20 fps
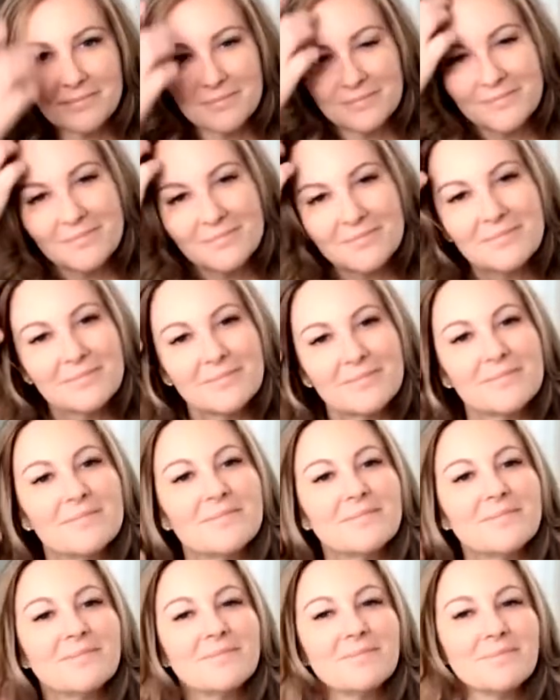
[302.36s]

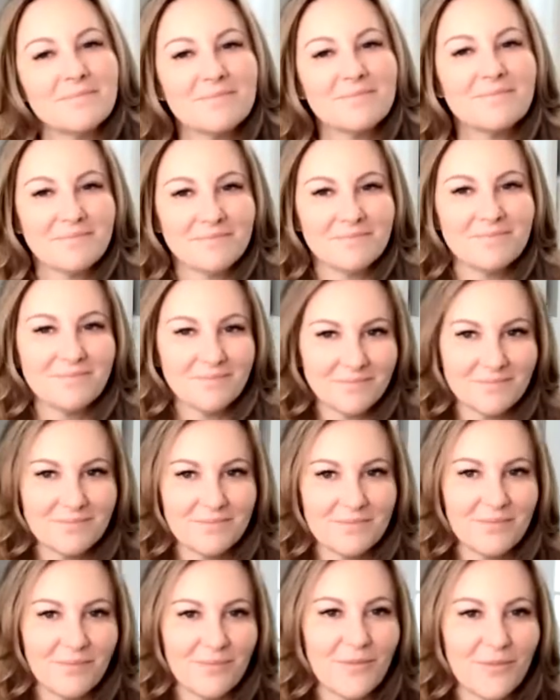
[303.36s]

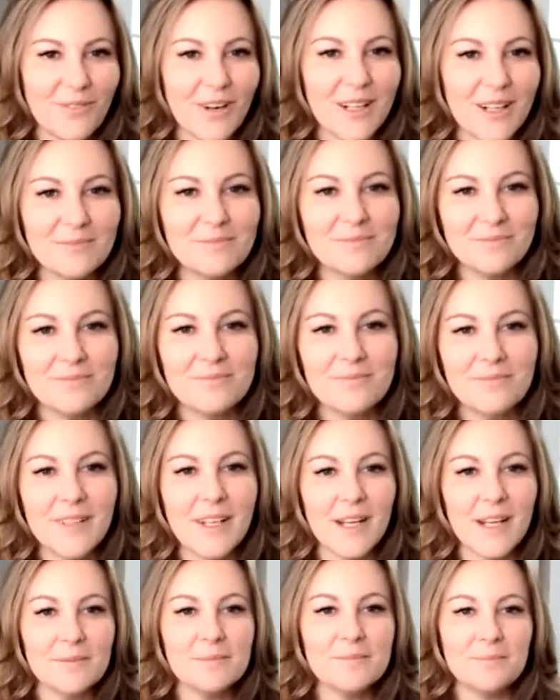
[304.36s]

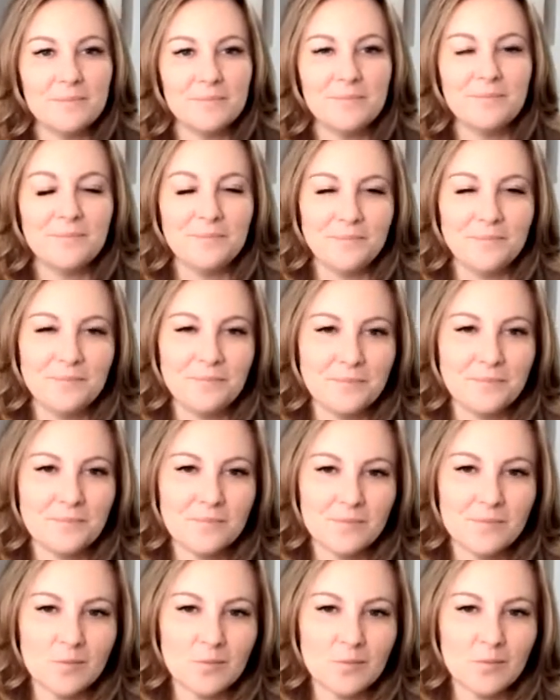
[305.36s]

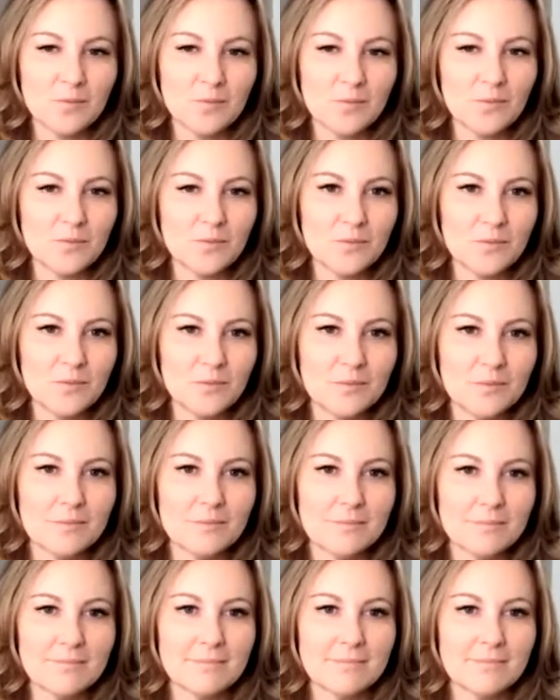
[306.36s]

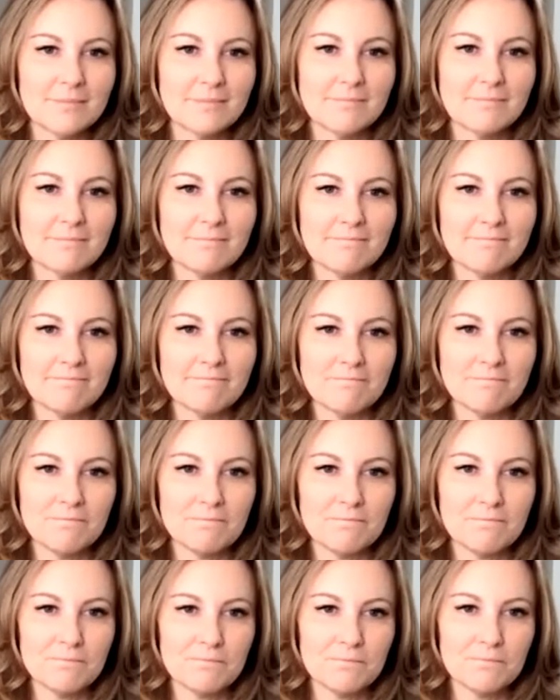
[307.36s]

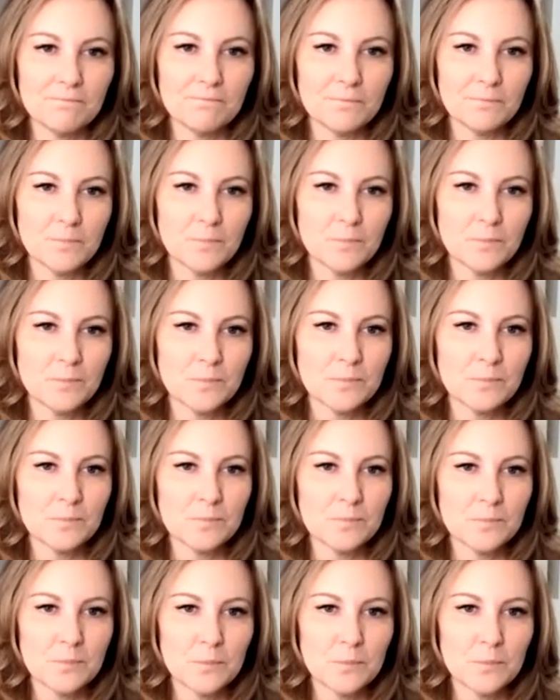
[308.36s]
No words are spoken by the person on screen.